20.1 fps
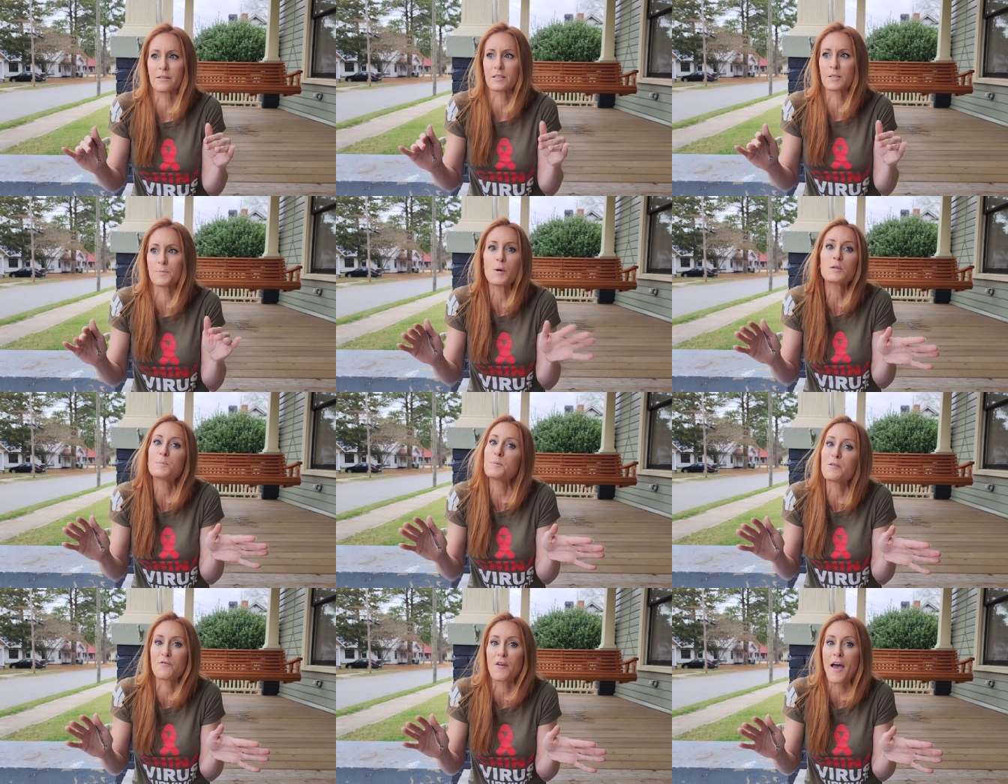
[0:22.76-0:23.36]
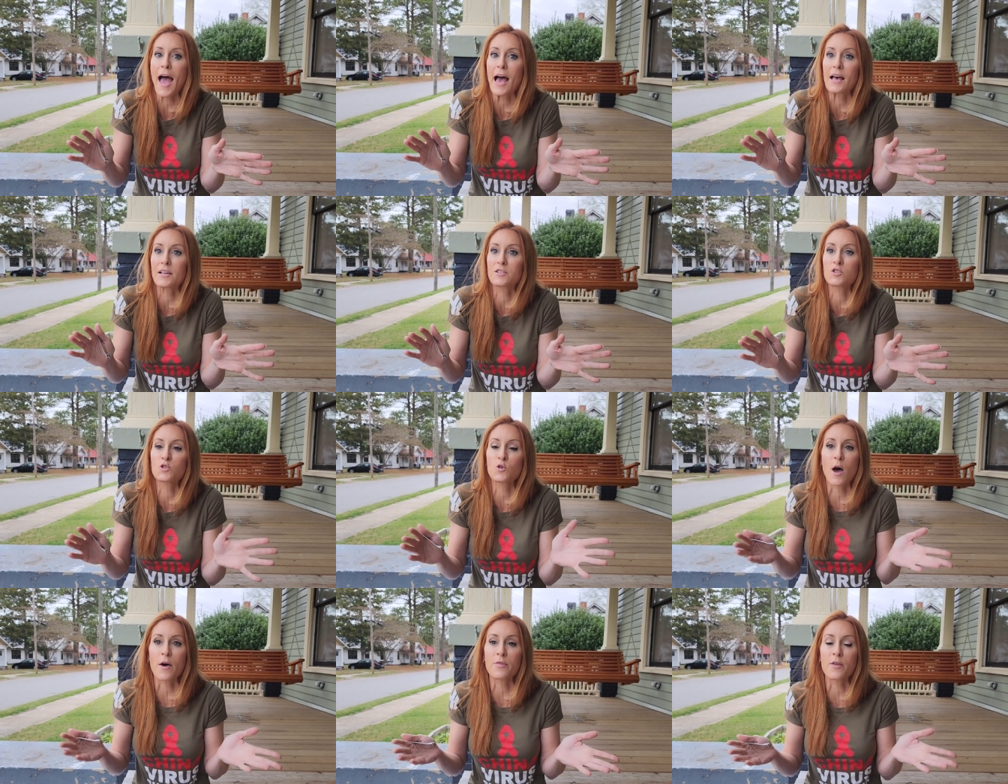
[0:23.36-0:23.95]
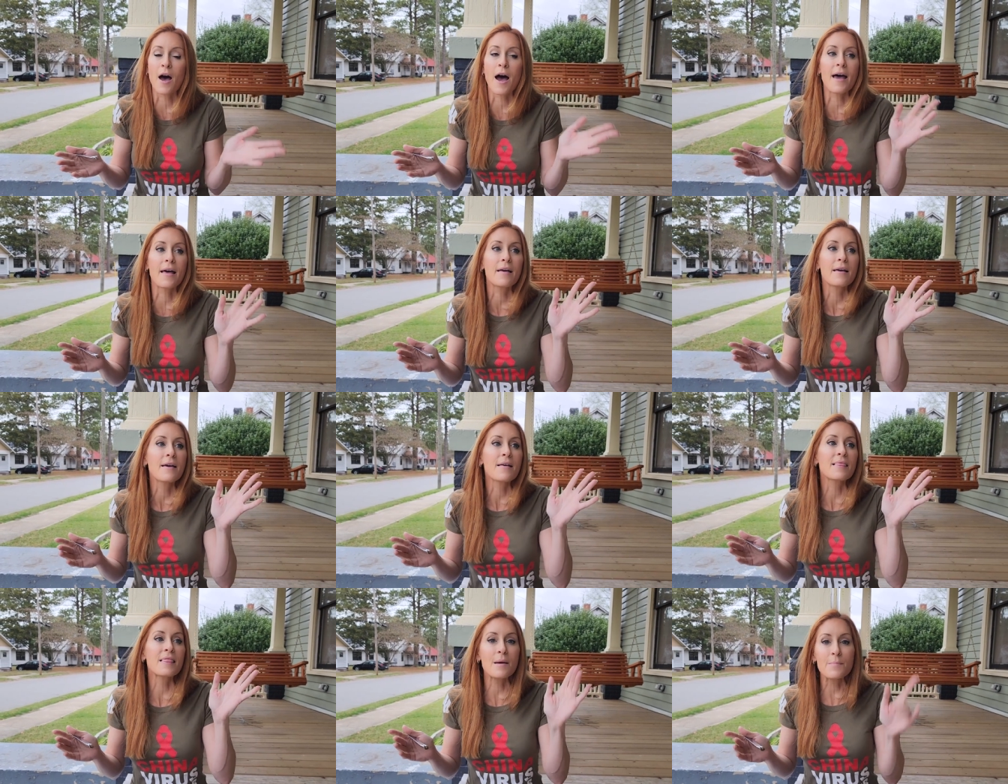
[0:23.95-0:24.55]
supposed to be fast. So I thought,
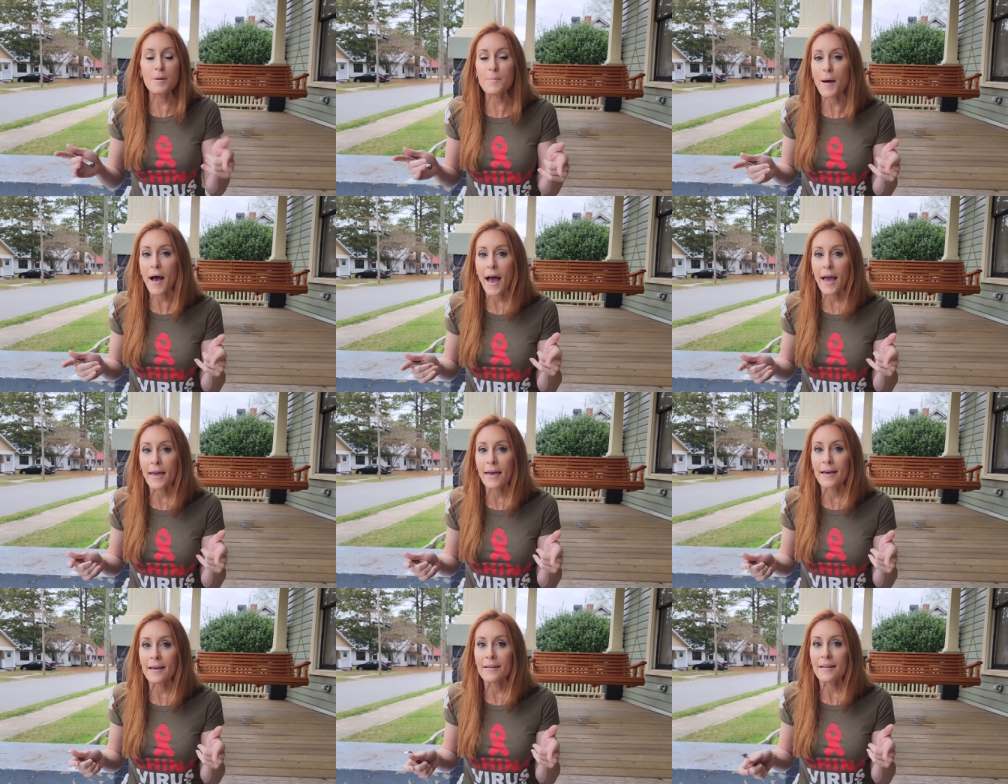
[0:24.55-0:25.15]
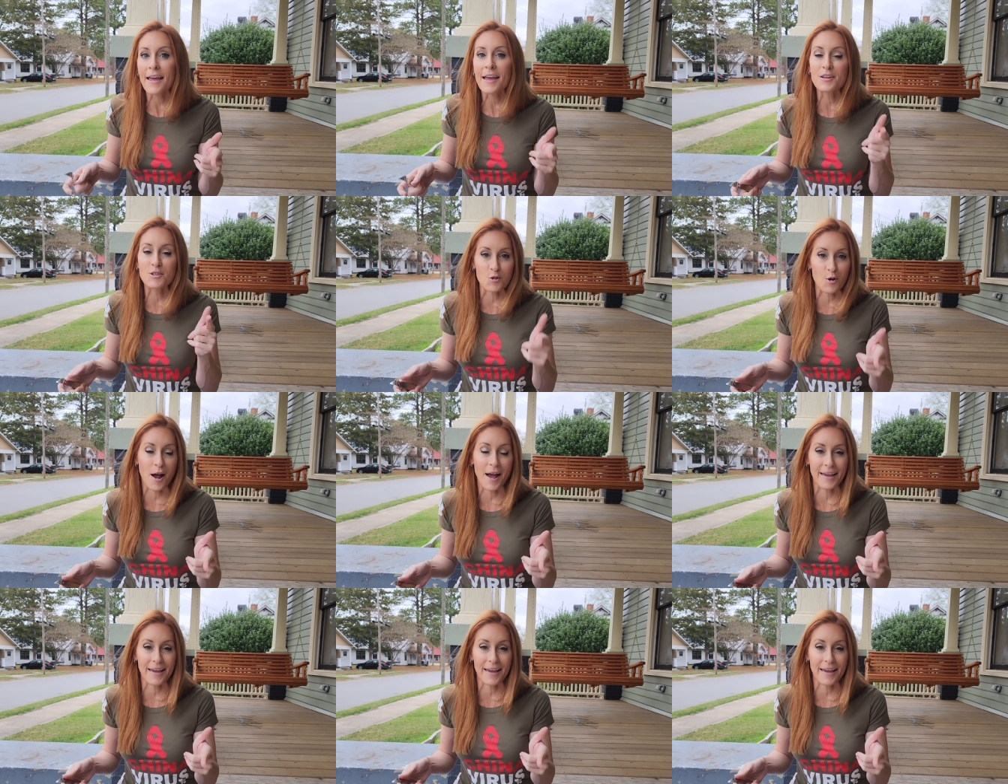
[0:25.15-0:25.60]
let me buy it and try